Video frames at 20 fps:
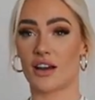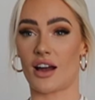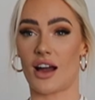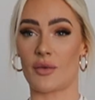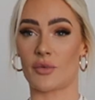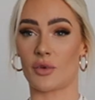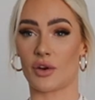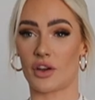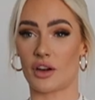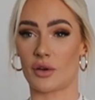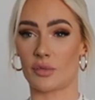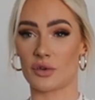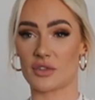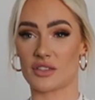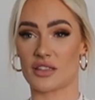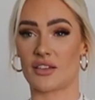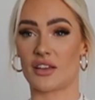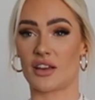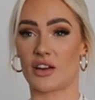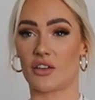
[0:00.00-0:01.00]
I'm not gonna put
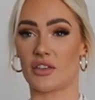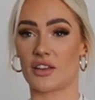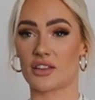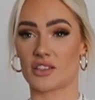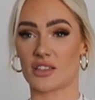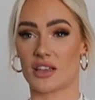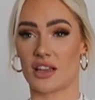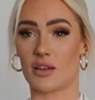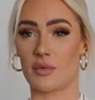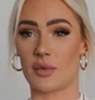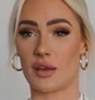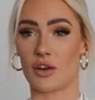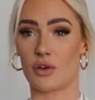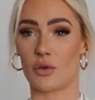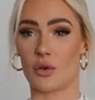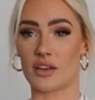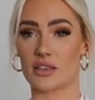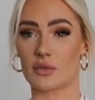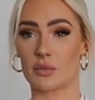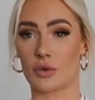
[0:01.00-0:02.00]
something on that's just gonna be
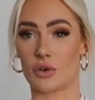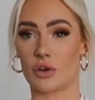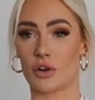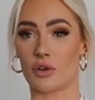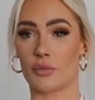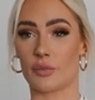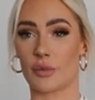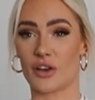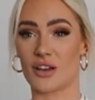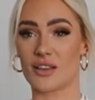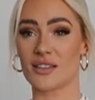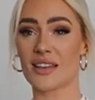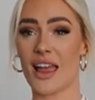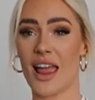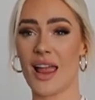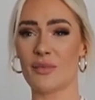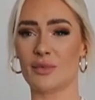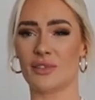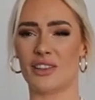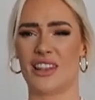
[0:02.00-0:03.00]
annoying to put on because
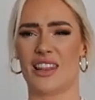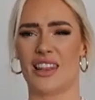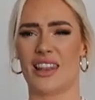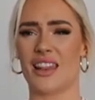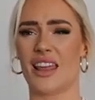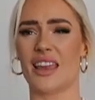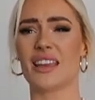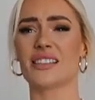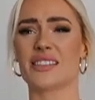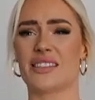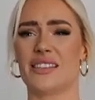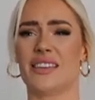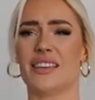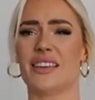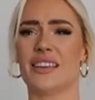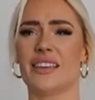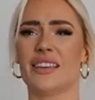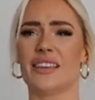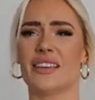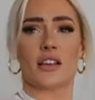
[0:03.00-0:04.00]
I'm
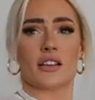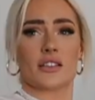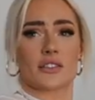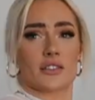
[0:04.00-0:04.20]
lazy.